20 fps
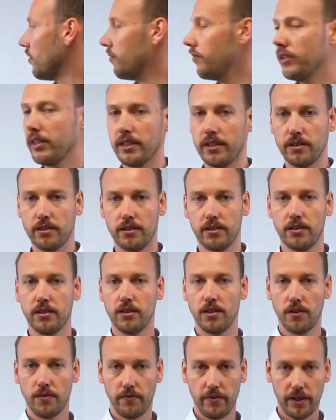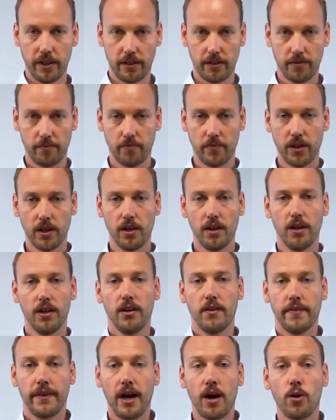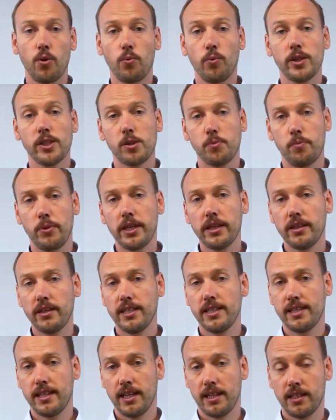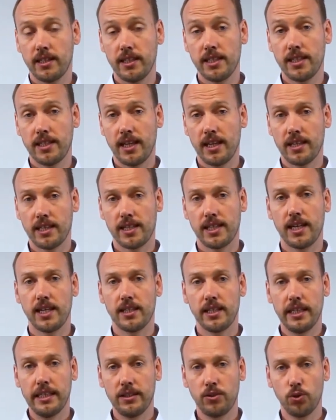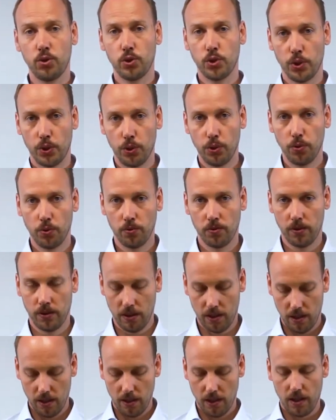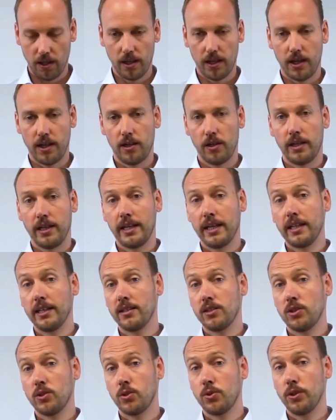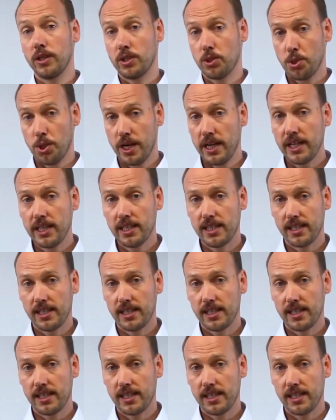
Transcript: vehicle, vehicle. Now we split this data set into two, into a training